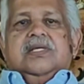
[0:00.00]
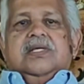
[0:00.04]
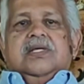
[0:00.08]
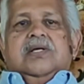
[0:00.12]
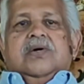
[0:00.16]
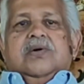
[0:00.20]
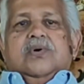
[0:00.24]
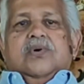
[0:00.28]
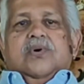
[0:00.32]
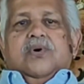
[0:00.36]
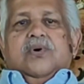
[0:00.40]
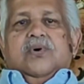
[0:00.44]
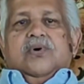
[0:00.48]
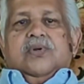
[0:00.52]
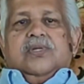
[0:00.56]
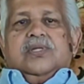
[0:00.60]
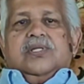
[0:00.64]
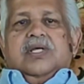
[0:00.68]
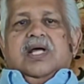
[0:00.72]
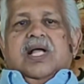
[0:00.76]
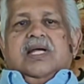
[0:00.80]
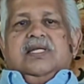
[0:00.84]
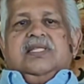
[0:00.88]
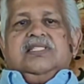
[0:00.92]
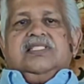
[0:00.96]
or
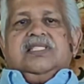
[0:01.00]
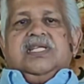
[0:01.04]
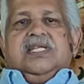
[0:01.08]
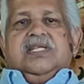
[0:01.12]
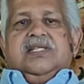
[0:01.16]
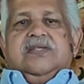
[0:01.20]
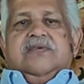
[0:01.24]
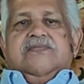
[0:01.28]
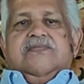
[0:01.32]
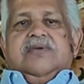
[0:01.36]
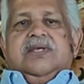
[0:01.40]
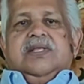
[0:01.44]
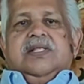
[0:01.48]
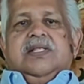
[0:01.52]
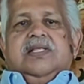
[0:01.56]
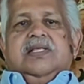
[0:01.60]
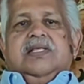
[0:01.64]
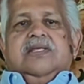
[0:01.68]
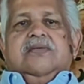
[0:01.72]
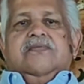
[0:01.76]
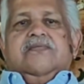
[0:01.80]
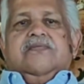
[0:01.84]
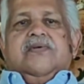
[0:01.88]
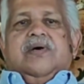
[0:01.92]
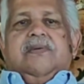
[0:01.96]

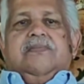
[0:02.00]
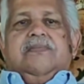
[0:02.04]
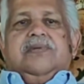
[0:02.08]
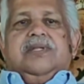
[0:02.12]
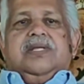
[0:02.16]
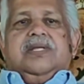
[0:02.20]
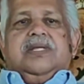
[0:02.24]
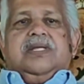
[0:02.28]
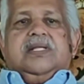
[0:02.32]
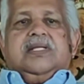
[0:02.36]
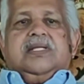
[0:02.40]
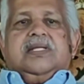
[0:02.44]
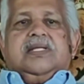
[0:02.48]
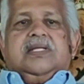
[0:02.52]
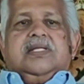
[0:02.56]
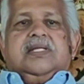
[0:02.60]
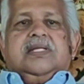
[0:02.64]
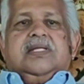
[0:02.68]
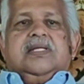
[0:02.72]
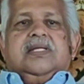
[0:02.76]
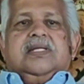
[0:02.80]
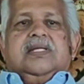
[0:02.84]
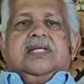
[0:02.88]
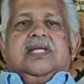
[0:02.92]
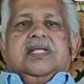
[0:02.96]
unscientifically fabricated
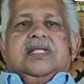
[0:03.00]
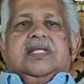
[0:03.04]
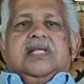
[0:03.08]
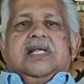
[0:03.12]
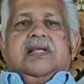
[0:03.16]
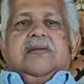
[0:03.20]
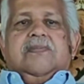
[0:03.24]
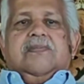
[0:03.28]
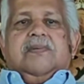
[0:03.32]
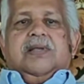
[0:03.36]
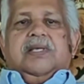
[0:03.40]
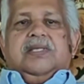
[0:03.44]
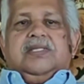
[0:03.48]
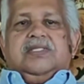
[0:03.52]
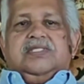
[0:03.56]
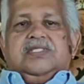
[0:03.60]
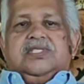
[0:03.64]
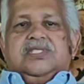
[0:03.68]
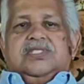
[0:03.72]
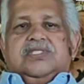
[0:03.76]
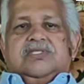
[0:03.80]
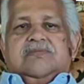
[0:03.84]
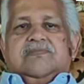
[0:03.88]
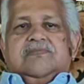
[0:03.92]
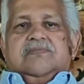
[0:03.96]
dental
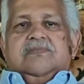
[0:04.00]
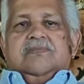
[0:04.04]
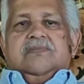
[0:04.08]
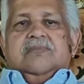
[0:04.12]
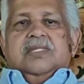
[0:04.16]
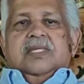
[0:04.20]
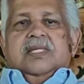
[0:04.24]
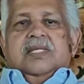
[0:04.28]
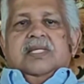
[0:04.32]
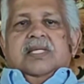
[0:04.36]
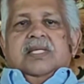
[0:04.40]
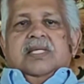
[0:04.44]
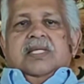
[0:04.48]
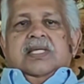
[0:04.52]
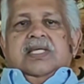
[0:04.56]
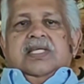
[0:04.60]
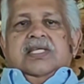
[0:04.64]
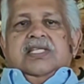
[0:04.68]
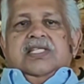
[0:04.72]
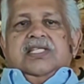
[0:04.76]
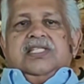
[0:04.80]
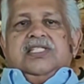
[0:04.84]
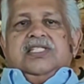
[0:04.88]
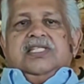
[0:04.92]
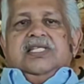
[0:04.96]
appliances.
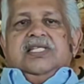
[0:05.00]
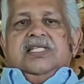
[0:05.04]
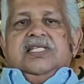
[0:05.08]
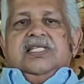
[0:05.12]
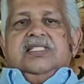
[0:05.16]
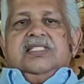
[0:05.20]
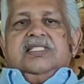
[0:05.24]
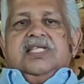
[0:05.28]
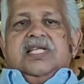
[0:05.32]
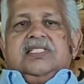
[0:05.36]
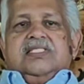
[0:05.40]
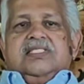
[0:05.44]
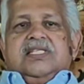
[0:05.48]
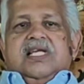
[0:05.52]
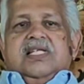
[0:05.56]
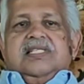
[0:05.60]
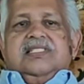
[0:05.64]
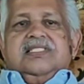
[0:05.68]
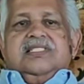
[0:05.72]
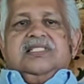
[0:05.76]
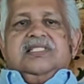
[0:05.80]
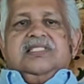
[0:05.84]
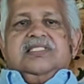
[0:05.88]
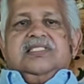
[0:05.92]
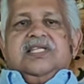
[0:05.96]
Initially, such
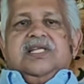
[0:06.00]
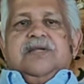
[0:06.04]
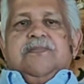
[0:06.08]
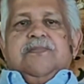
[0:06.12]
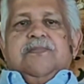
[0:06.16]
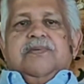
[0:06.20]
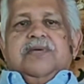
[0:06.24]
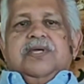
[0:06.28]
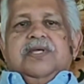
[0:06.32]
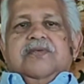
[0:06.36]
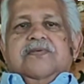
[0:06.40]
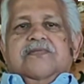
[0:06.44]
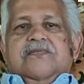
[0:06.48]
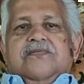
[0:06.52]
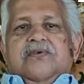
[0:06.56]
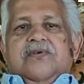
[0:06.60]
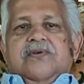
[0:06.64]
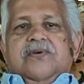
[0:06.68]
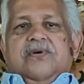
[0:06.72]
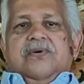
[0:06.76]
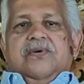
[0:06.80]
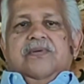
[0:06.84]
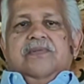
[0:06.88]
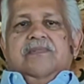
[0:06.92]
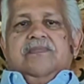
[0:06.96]
ulcers are
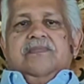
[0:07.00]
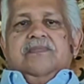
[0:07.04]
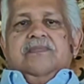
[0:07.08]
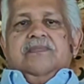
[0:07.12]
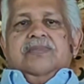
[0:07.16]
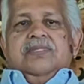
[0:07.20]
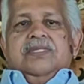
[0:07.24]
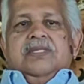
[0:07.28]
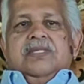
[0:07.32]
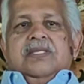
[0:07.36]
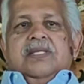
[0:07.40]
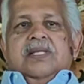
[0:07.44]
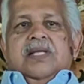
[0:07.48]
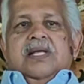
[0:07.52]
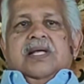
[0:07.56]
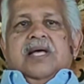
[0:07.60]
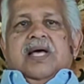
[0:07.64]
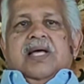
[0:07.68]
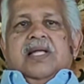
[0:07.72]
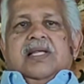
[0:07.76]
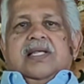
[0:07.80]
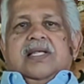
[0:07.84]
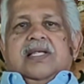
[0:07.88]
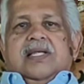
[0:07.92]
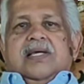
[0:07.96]
painful,
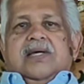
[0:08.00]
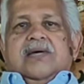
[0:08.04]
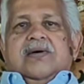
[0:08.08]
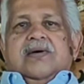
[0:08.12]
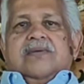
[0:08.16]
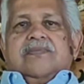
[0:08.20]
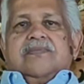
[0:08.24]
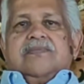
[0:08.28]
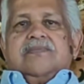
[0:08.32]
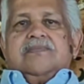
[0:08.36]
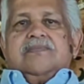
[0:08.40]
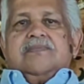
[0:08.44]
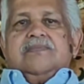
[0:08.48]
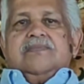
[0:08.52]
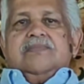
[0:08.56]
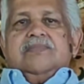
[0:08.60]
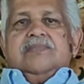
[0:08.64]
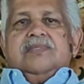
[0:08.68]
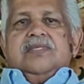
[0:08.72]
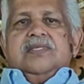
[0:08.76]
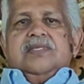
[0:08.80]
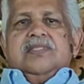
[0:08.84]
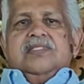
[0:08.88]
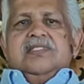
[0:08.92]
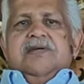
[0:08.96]
and
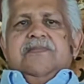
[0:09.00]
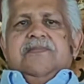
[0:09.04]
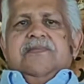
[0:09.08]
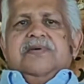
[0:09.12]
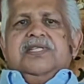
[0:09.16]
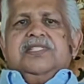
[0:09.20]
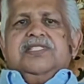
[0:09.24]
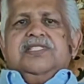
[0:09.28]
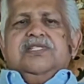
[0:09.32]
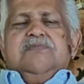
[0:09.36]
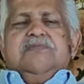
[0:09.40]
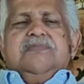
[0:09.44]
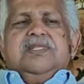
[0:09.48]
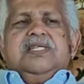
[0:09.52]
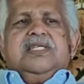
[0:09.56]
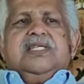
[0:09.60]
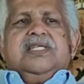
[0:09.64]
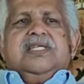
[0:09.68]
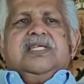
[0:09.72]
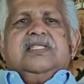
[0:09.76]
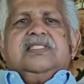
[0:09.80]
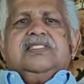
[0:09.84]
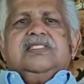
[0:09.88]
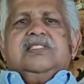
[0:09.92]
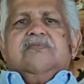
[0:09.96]
the patient may
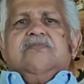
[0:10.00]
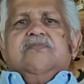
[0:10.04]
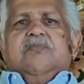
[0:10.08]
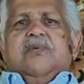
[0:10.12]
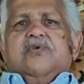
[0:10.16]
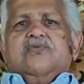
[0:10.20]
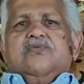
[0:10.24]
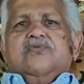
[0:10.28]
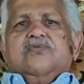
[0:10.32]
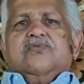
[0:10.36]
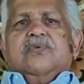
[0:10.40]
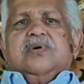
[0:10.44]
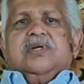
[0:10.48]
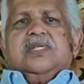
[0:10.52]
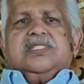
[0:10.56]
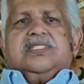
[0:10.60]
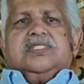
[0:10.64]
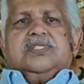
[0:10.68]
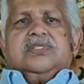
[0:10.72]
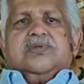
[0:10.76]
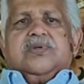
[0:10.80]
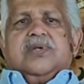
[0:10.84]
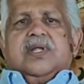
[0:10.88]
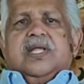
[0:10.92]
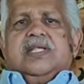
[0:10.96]
take some mouthwash
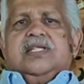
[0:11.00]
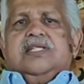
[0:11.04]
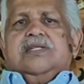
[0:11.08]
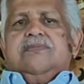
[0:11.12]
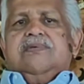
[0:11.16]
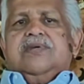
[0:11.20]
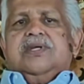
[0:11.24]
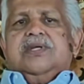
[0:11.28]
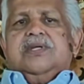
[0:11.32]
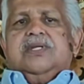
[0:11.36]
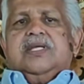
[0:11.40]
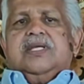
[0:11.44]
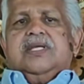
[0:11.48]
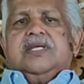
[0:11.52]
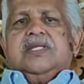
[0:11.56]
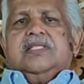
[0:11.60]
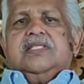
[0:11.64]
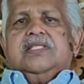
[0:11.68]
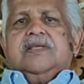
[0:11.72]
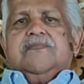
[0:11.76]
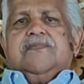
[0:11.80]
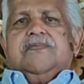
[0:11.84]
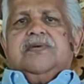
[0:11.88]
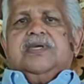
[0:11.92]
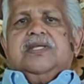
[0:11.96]
or antibiotic
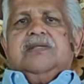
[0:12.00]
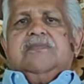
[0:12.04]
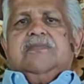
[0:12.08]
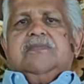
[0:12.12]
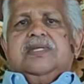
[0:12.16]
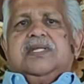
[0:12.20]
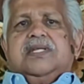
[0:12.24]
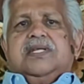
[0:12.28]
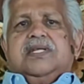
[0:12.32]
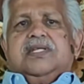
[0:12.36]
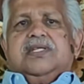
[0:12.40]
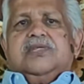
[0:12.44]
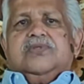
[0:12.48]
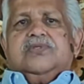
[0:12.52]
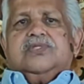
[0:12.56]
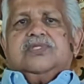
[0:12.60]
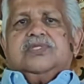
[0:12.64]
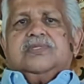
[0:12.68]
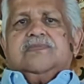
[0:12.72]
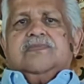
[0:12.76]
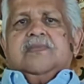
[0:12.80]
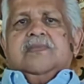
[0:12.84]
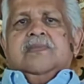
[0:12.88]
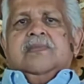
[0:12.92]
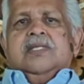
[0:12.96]
and the pain may reduce.
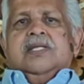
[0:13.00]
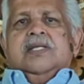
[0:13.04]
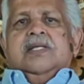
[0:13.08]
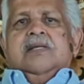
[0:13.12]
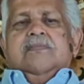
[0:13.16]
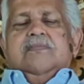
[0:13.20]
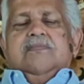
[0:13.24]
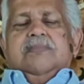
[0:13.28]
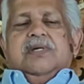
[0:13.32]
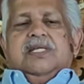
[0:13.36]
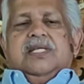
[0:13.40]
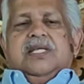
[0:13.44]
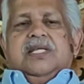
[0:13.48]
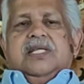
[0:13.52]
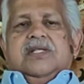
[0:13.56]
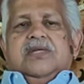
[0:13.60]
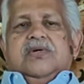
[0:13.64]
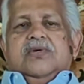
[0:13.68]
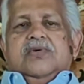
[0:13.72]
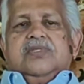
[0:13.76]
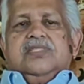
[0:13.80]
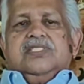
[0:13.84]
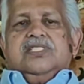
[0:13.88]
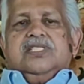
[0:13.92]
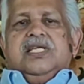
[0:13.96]
But a
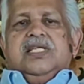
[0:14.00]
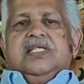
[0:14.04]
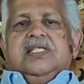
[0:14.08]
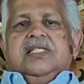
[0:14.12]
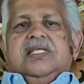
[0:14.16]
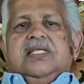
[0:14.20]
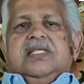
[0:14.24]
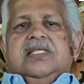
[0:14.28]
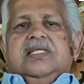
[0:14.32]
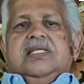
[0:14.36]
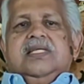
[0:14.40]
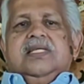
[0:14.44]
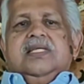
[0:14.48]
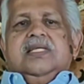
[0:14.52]
long-standing